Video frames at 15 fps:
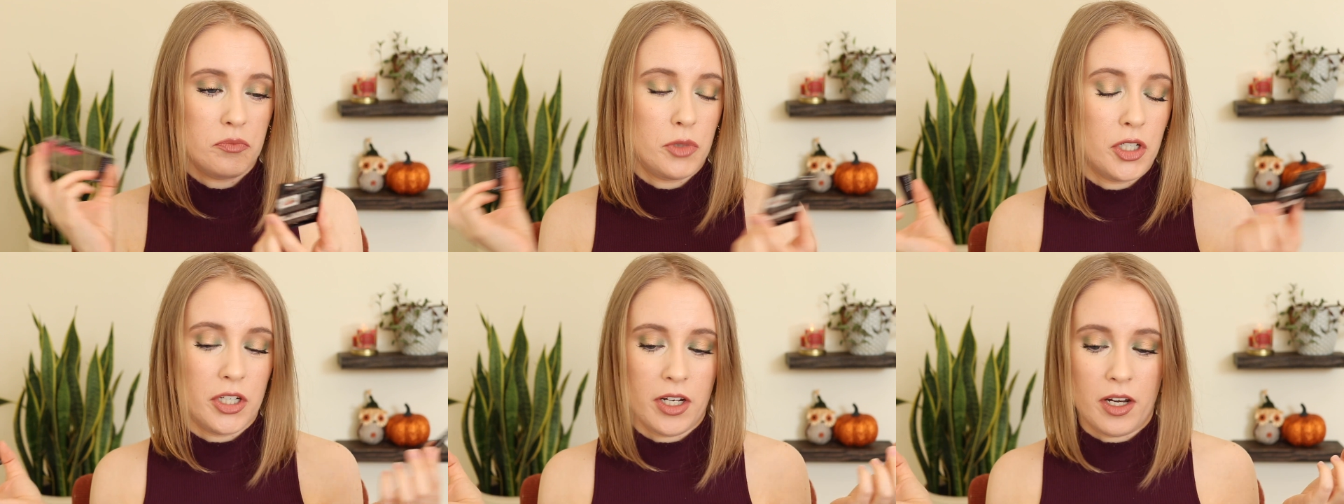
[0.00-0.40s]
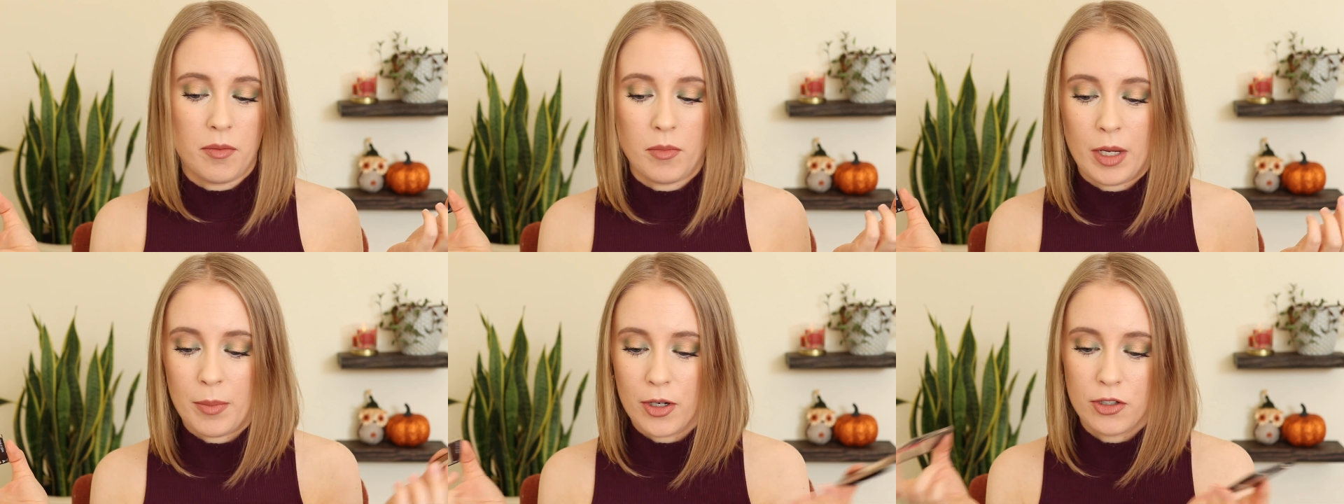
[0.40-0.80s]
put it
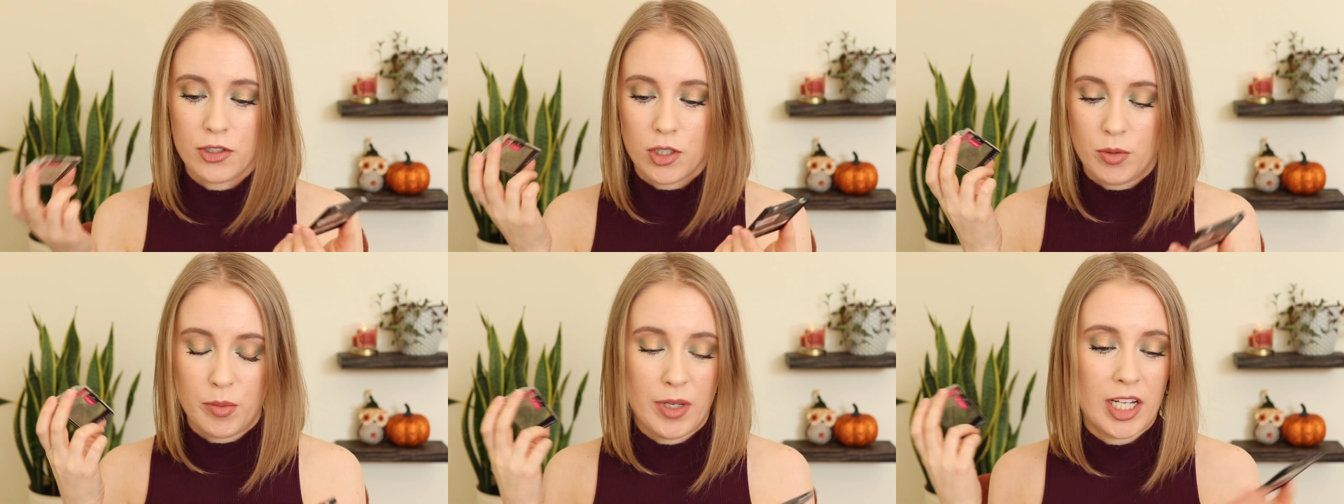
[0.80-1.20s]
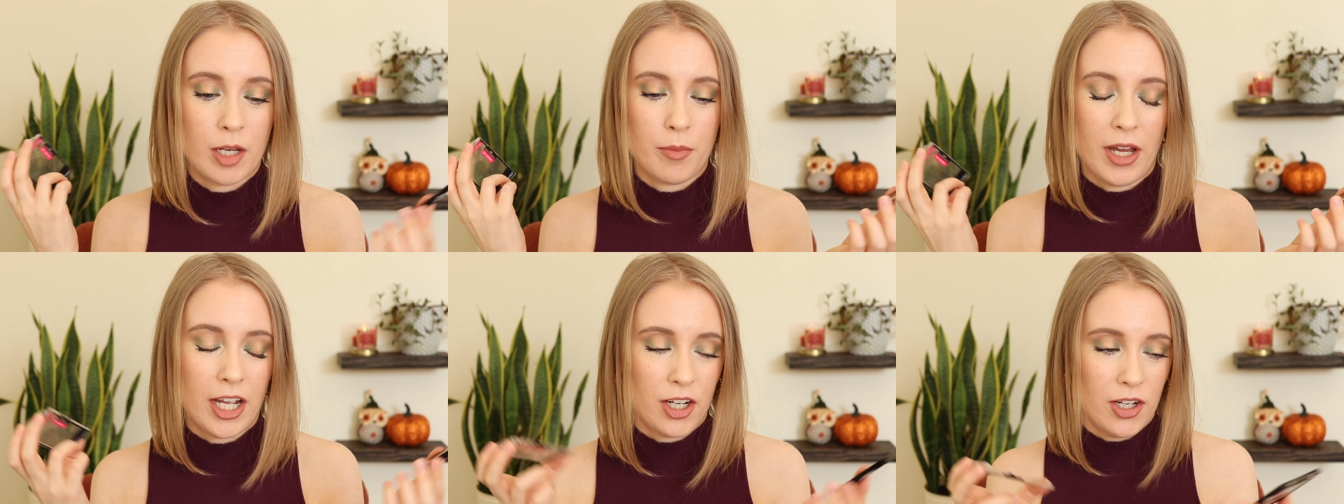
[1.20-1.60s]
in my purse or my
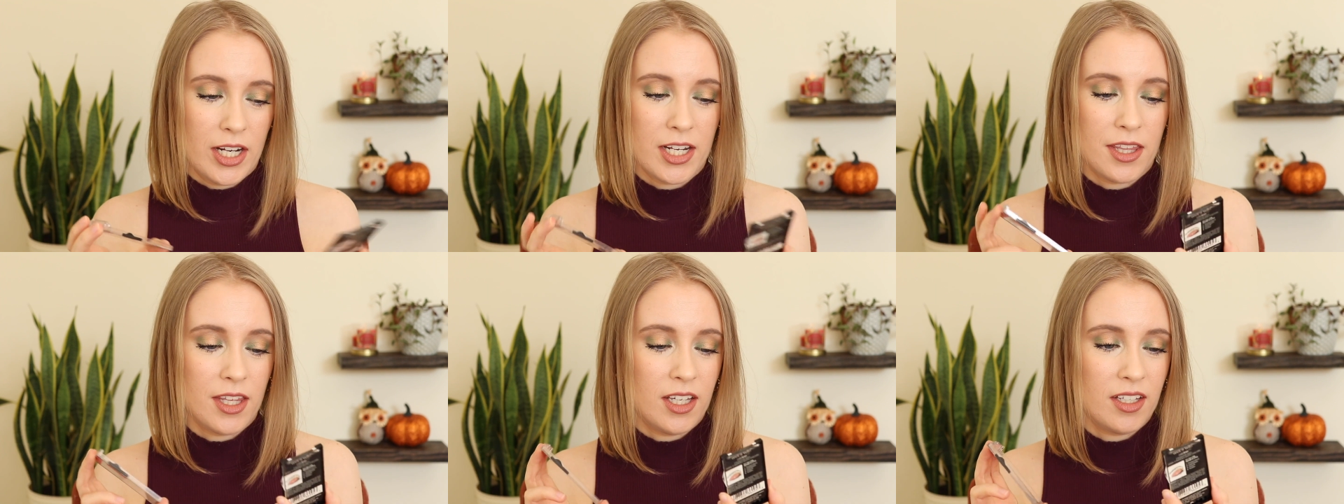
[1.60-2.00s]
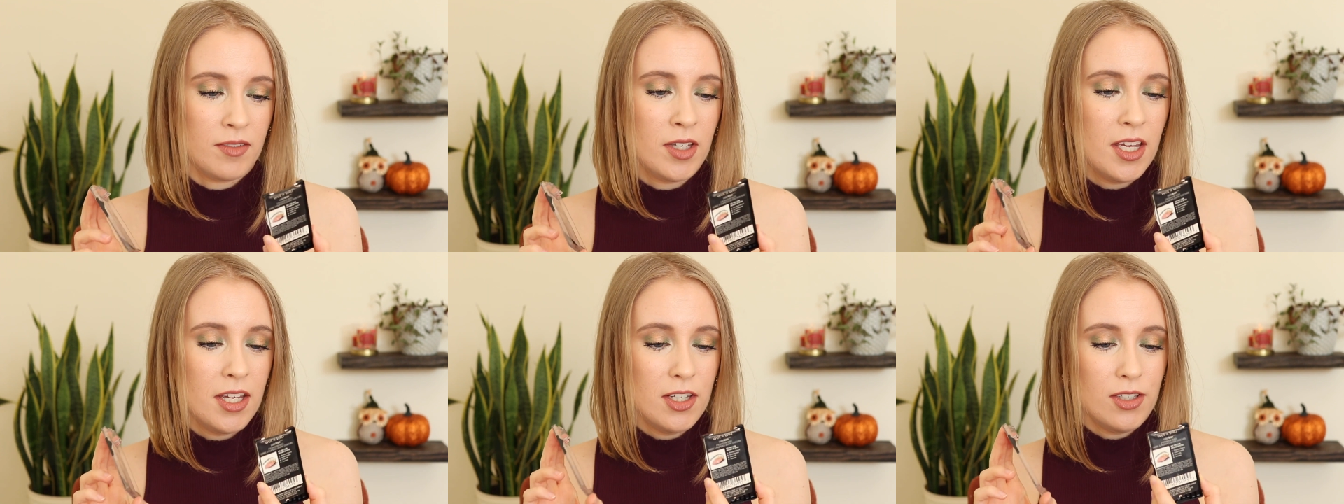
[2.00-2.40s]
makeup bag or
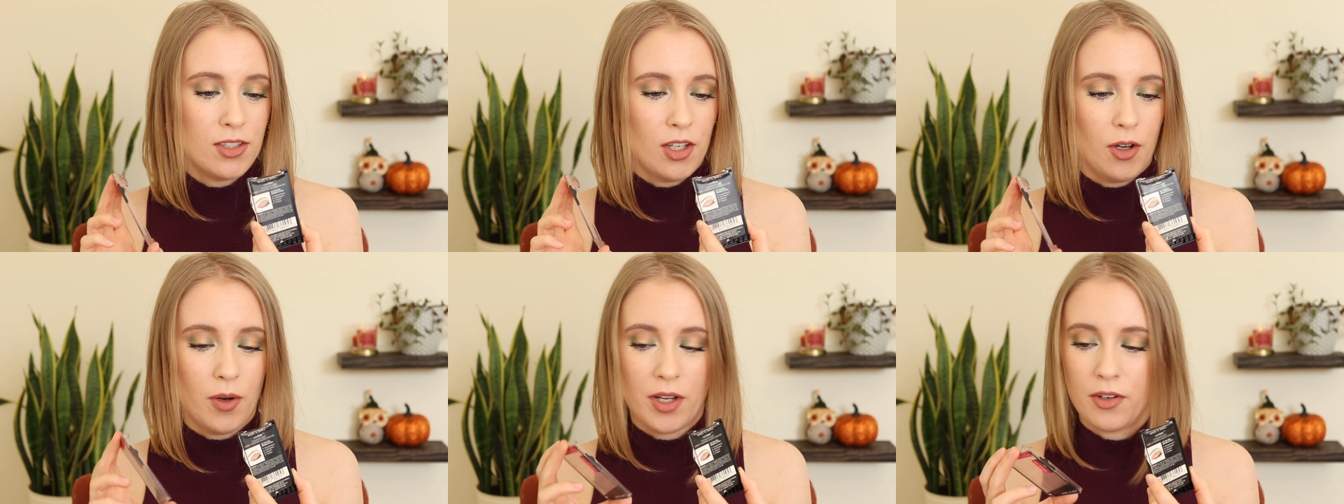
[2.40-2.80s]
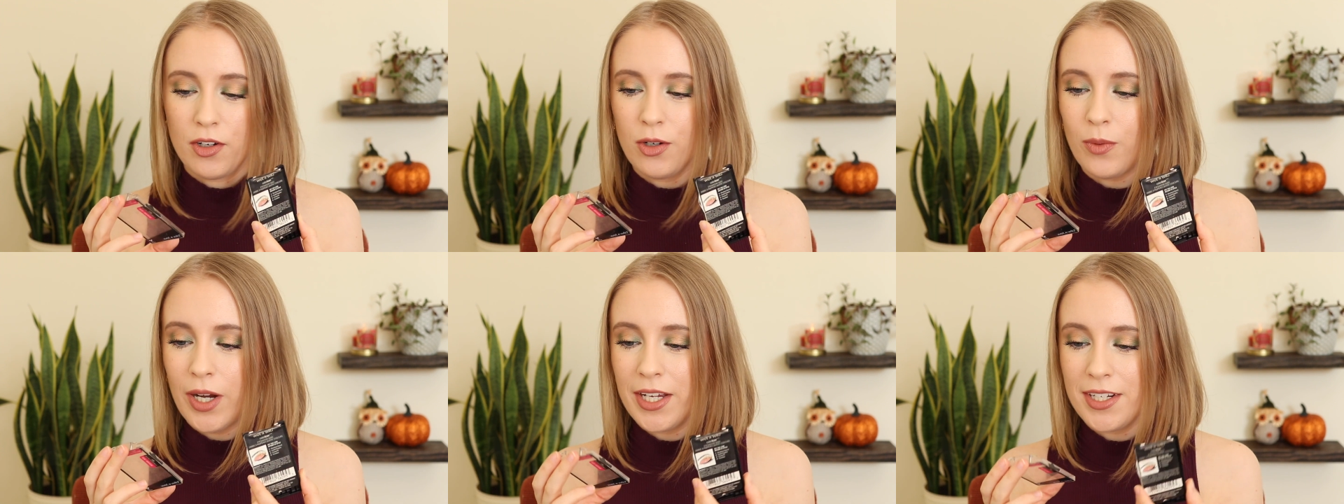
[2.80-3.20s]
anything, so I don't
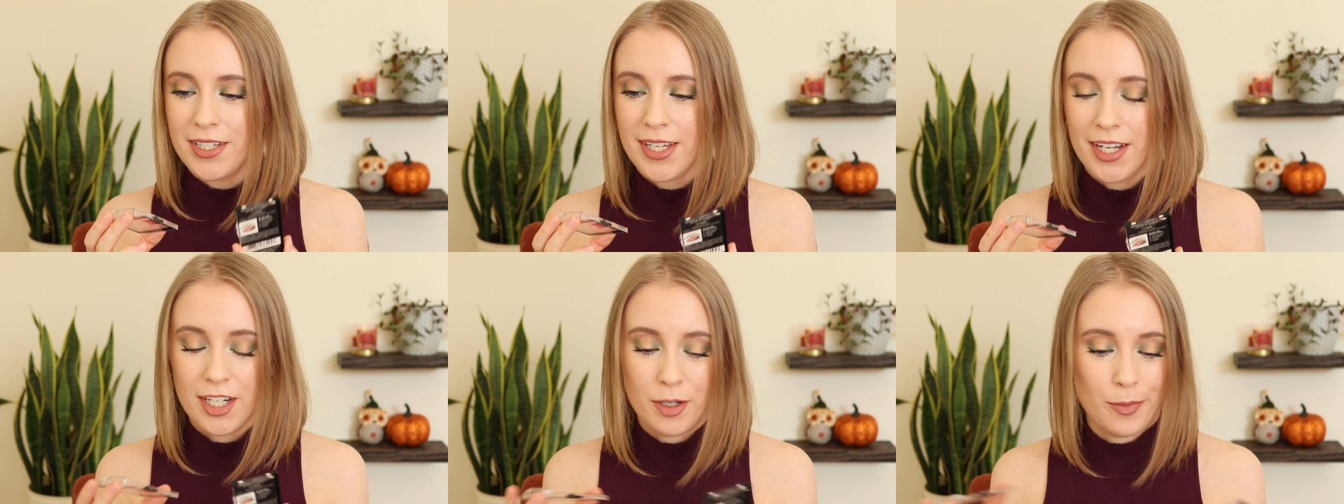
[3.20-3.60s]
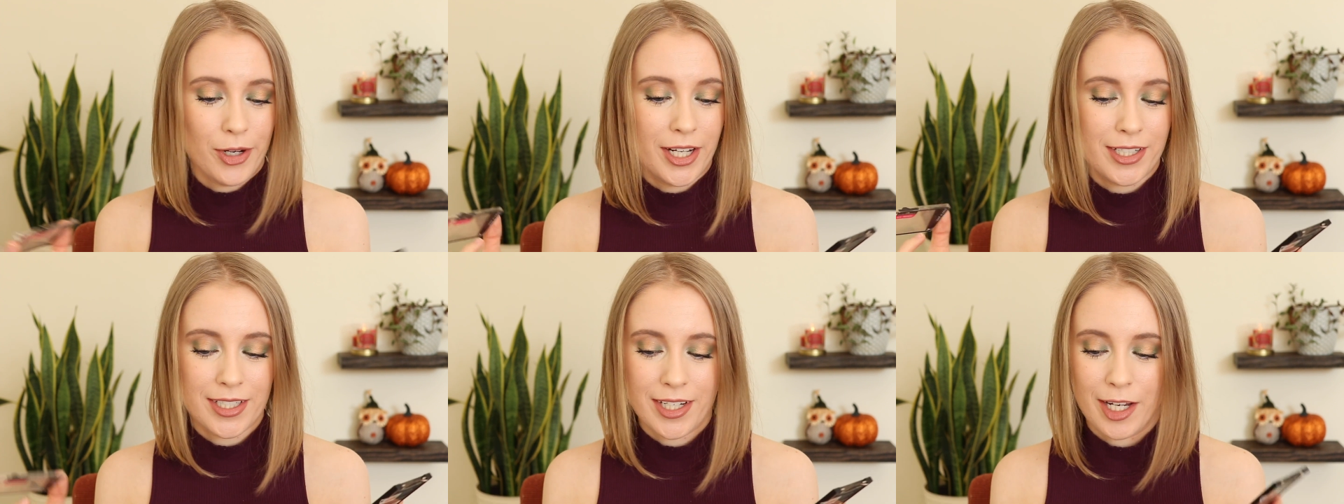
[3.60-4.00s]
know why it decided to
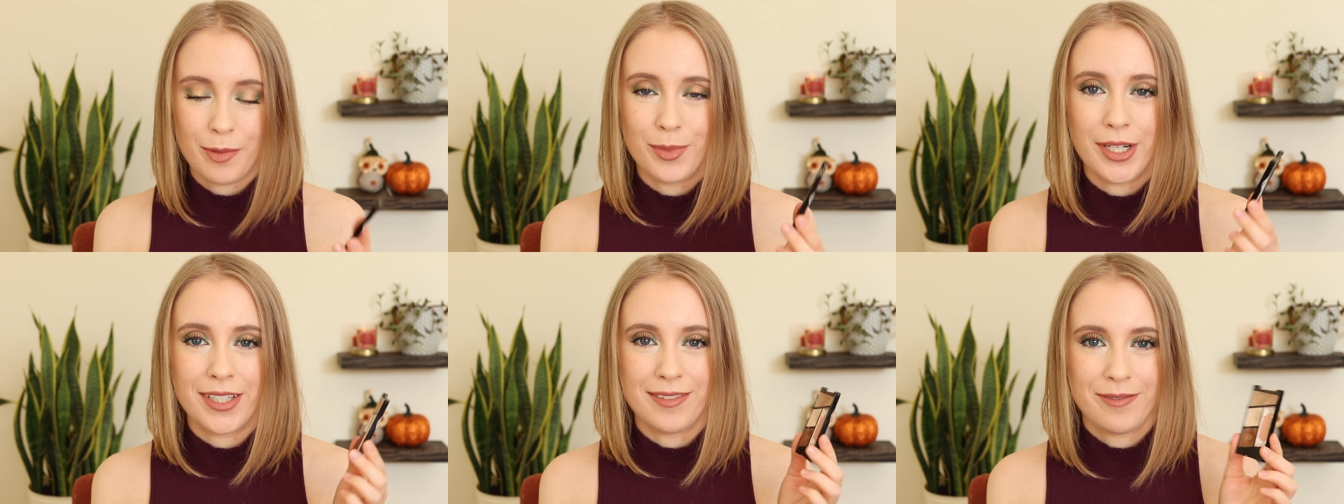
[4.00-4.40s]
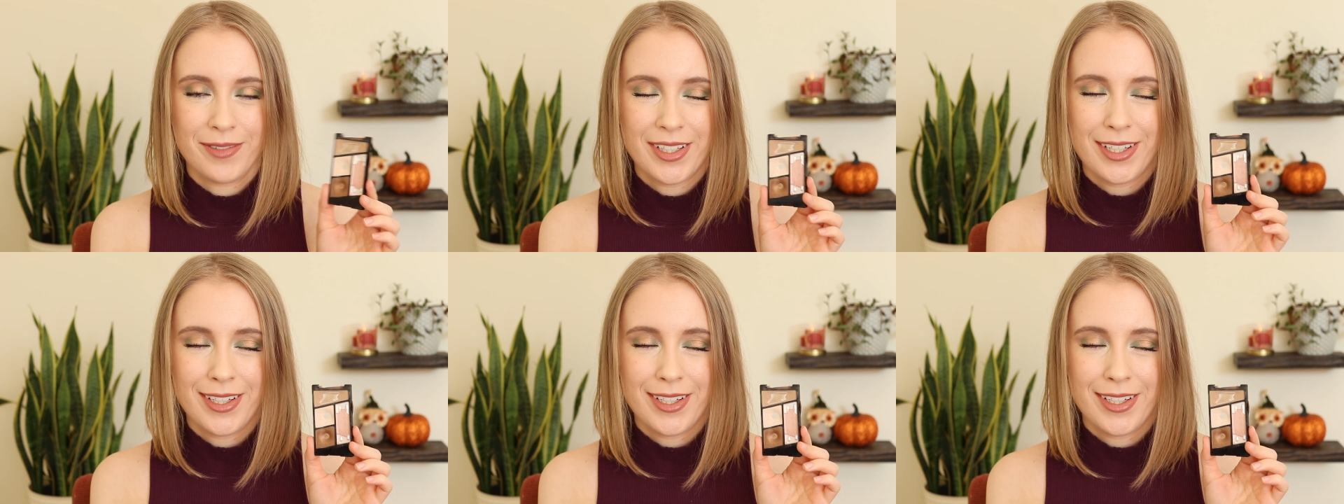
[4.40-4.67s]
break today, but